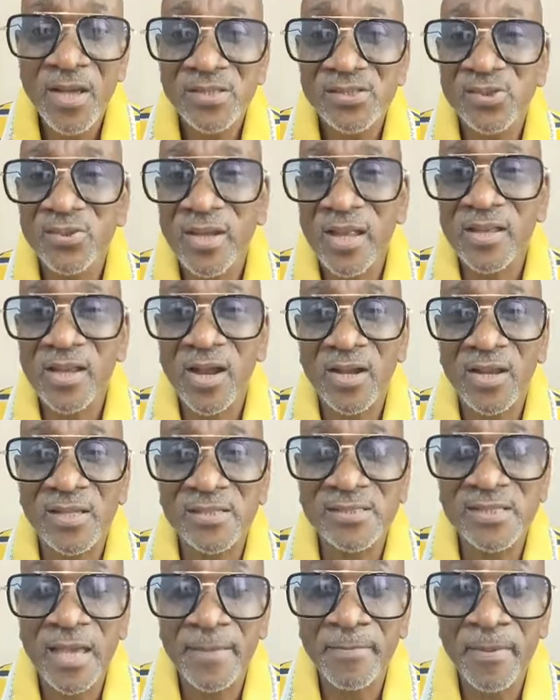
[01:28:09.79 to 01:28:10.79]
so that
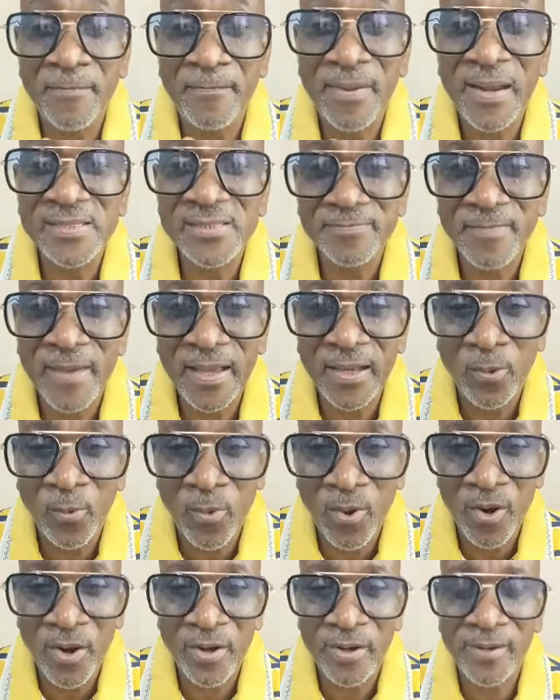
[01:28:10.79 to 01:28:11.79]
others can be blessed by the
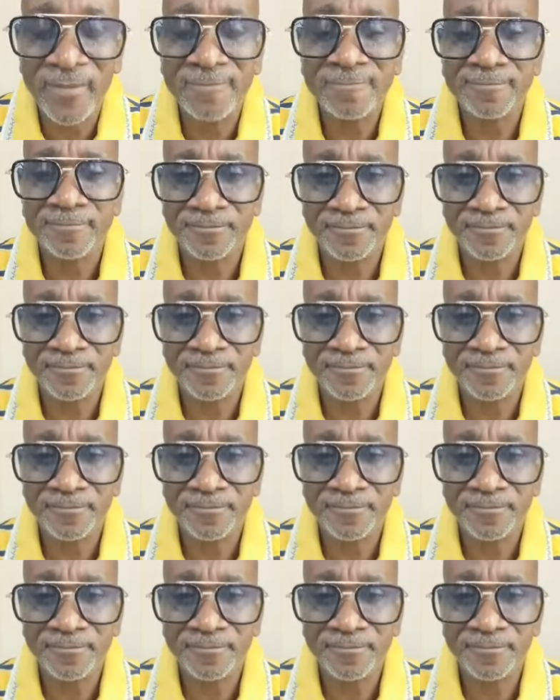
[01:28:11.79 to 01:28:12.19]
word